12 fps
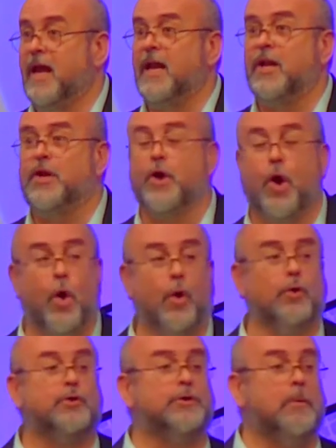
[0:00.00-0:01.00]
It
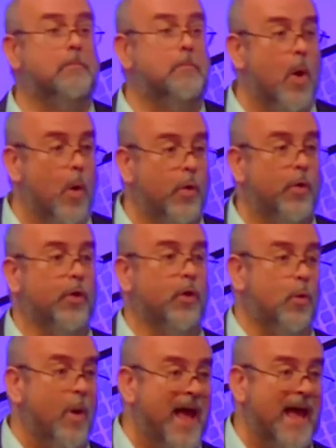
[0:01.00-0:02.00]
goes both
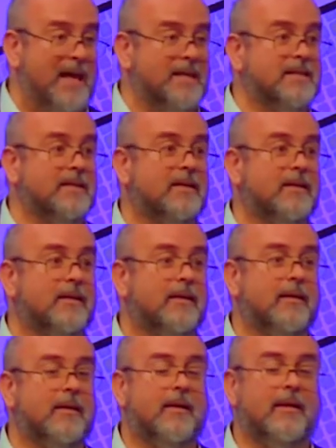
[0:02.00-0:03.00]
ways.
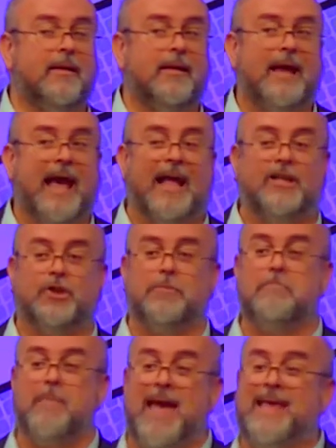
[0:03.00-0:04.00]
And to
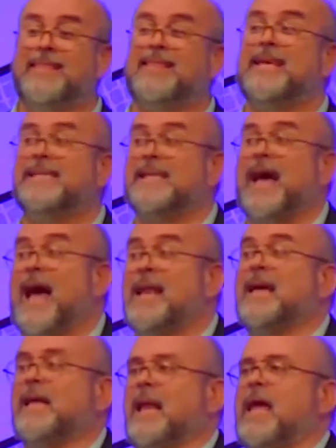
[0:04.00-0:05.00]
make these
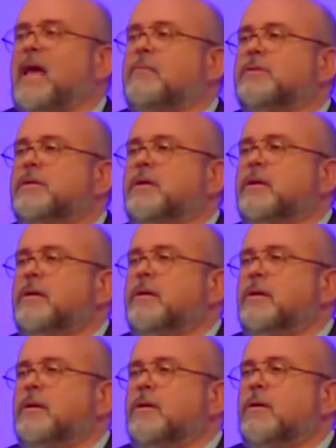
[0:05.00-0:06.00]
kind of claims,
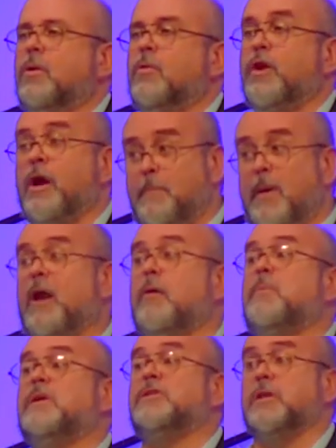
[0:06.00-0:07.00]
there better
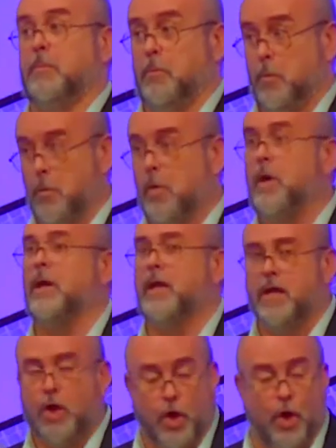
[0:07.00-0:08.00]
be some
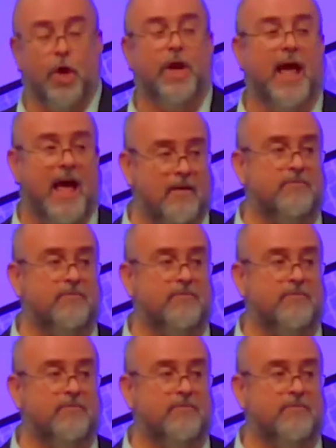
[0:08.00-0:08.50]
really good